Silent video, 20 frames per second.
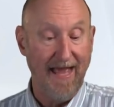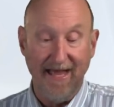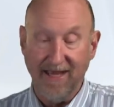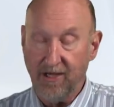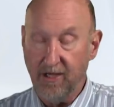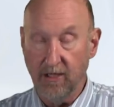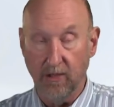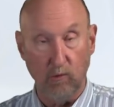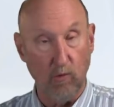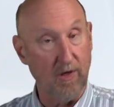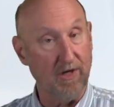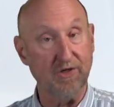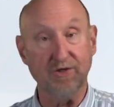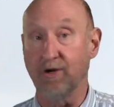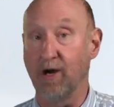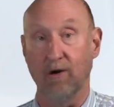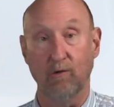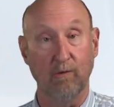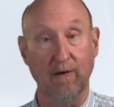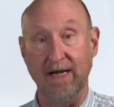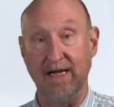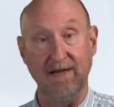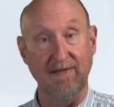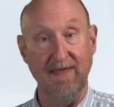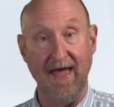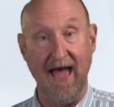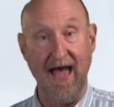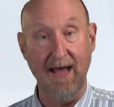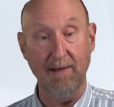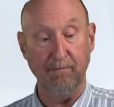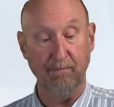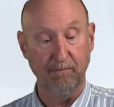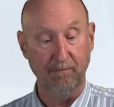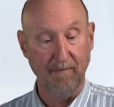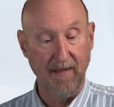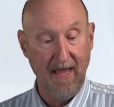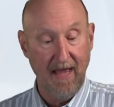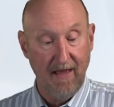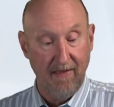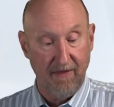You don't want to start reading that.
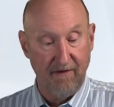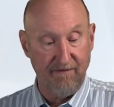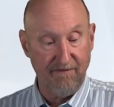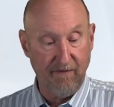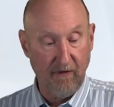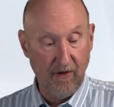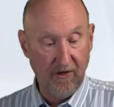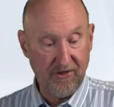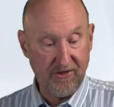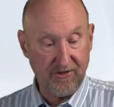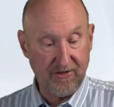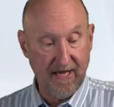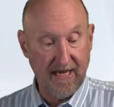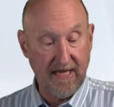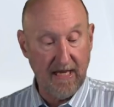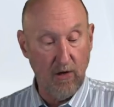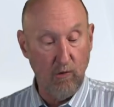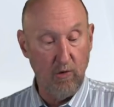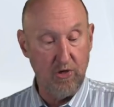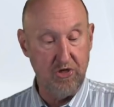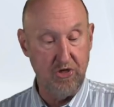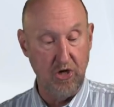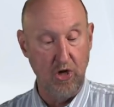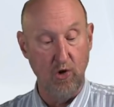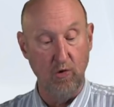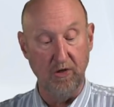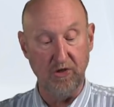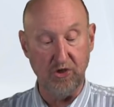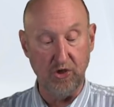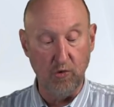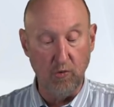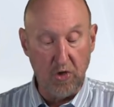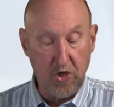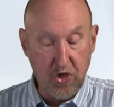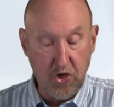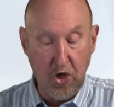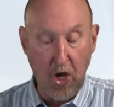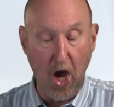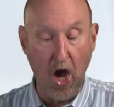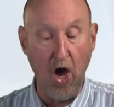The first thing you would do is you
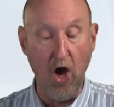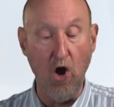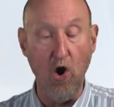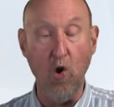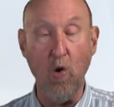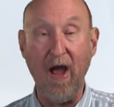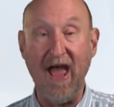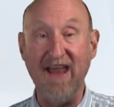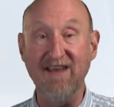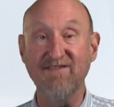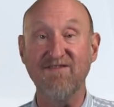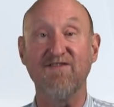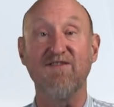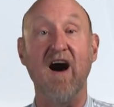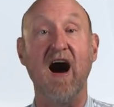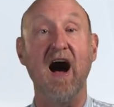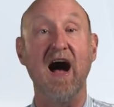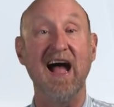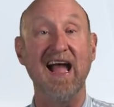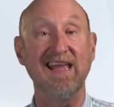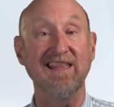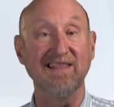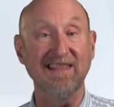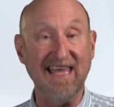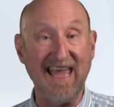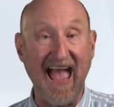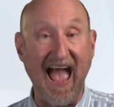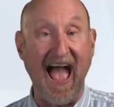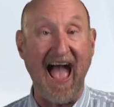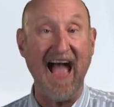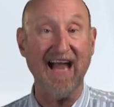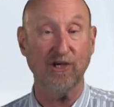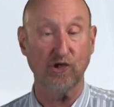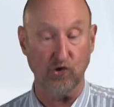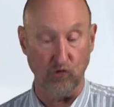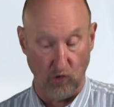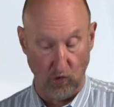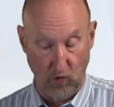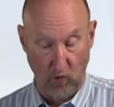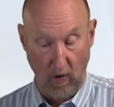would go and find the
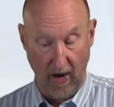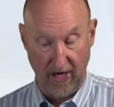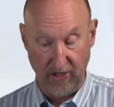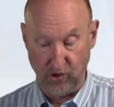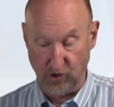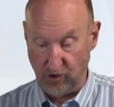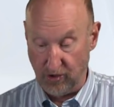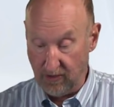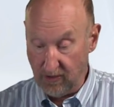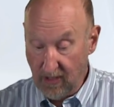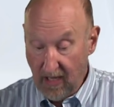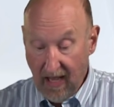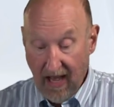actual question.